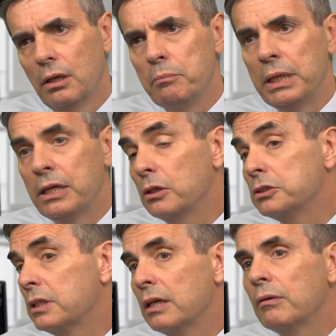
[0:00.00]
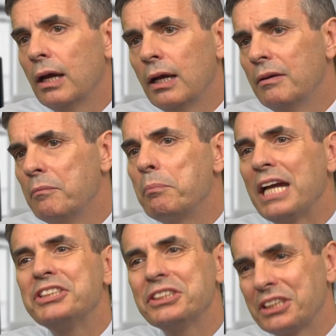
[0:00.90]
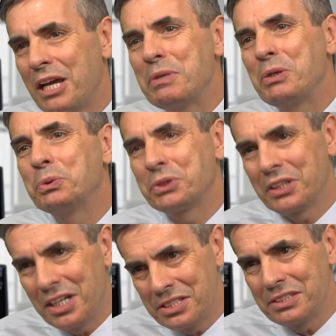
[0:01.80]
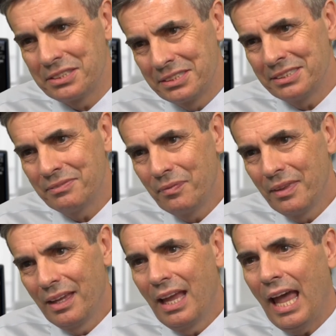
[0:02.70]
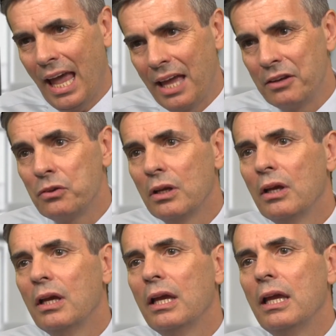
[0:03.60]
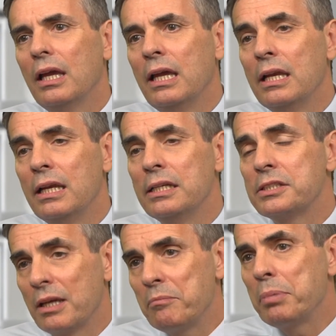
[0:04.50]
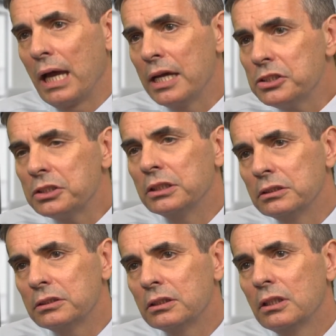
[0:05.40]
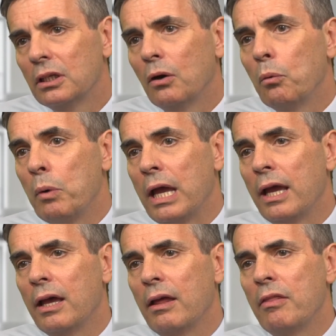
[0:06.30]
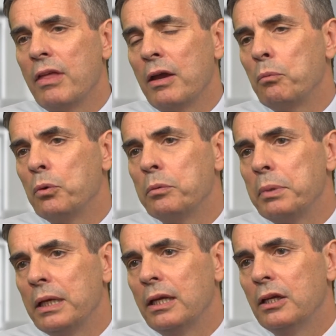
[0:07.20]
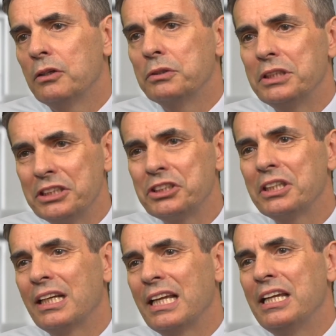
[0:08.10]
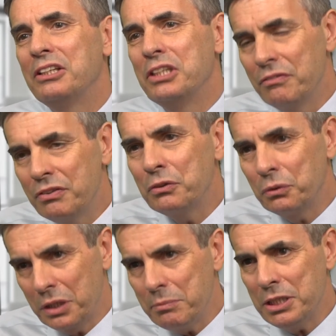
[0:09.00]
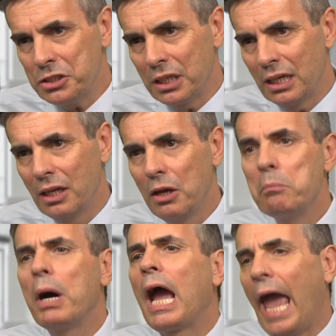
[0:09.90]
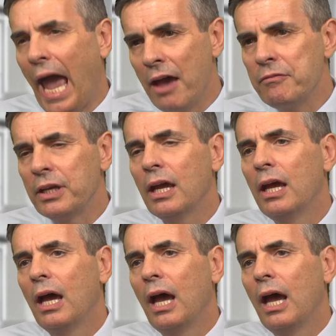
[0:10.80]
because there are patients come in all sizes, and in some patients where there would be traditionally difficult imaging, by having